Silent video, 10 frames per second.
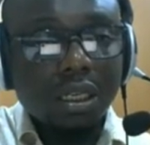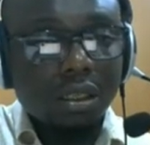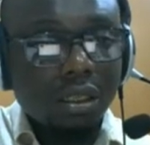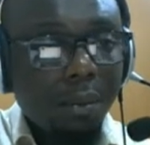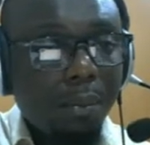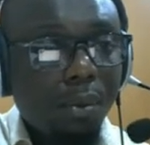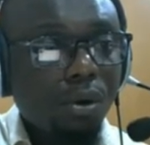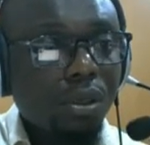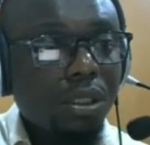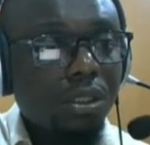let me bold
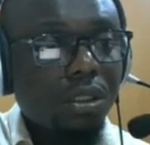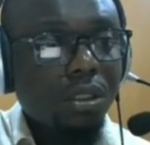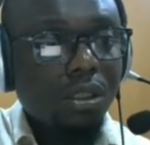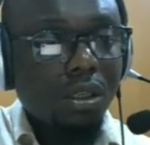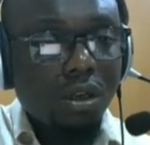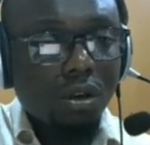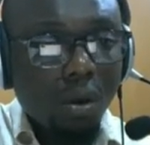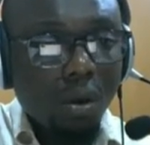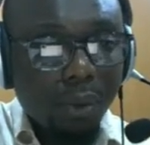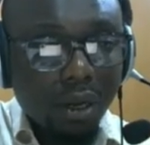this.
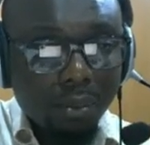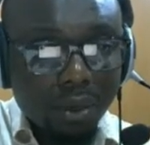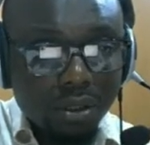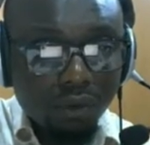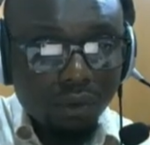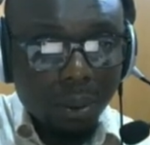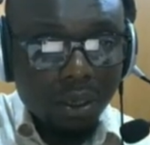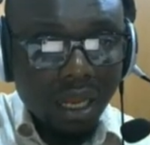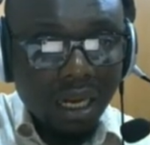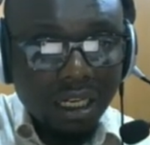Compare the males to the female
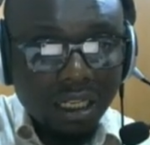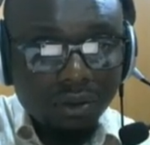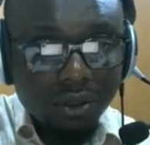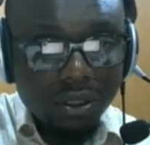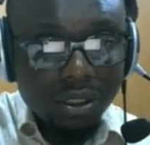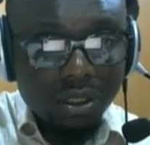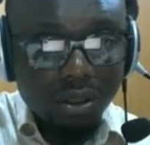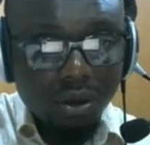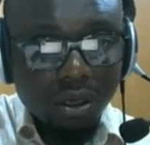that live in the city